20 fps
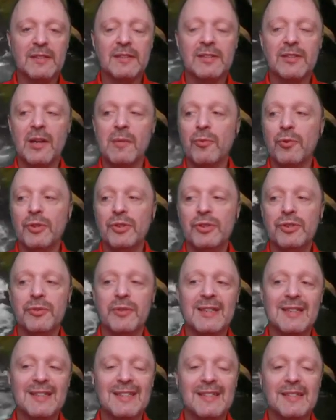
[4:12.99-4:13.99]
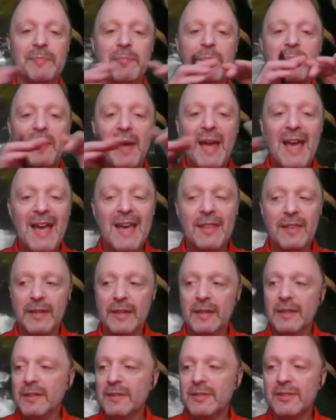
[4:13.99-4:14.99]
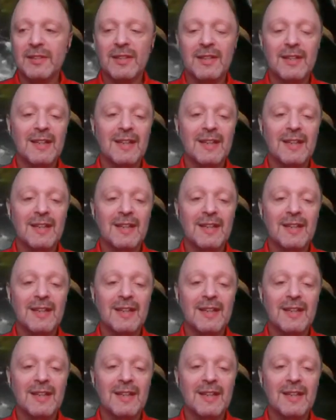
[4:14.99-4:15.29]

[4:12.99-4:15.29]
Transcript: So I'm going to expand this.